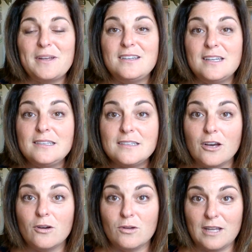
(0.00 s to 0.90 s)

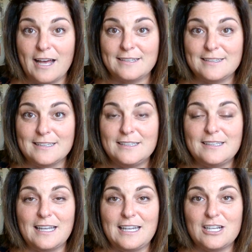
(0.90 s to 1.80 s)
disco classes
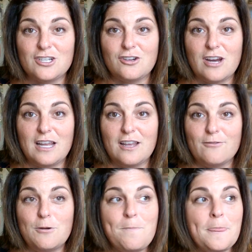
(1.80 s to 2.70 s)
in each grade
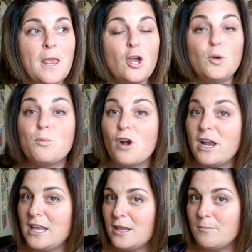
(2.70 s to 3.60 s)
level who
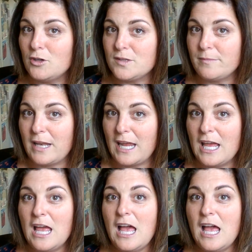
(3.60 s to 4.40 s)
brought in the most money.